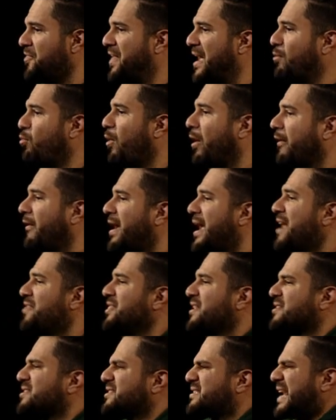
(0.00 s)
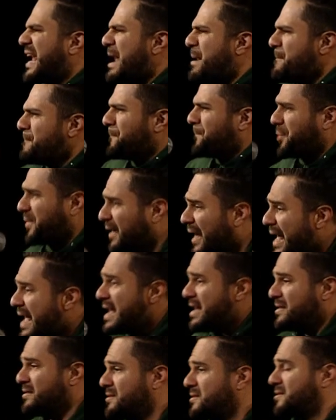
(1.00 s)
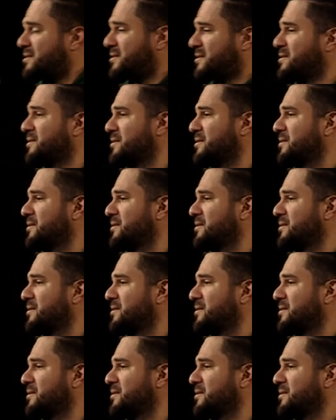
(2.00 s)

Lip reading: They weren't in the same place.